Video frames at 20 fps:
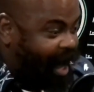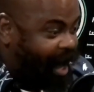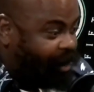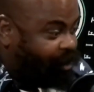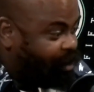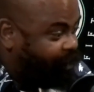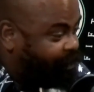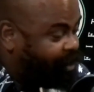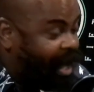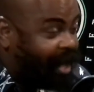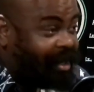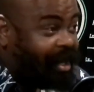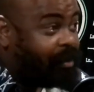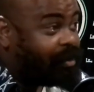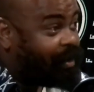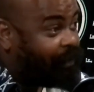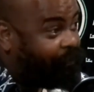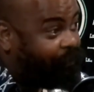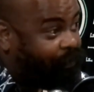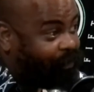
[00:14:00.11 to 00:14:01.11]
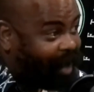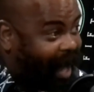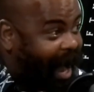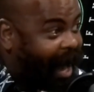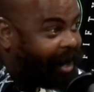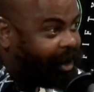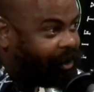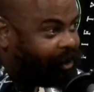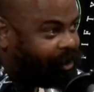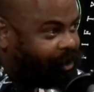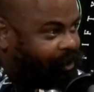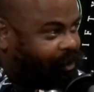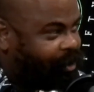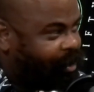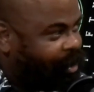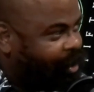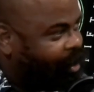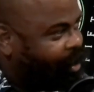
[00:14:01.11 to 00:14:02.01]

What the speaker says: I don't know, I think it was a flyer, dude.